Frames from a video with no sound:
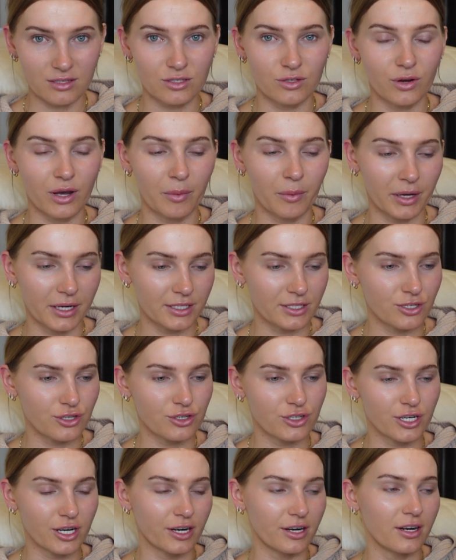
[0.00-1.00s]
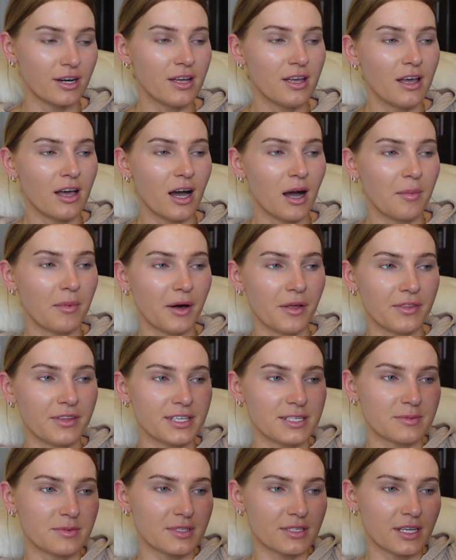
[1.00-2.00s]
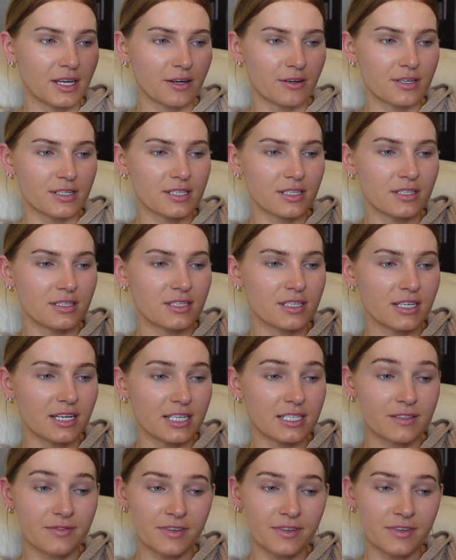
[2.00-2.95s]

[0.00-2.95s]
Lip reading: So I wanted to share about these mascaras in today's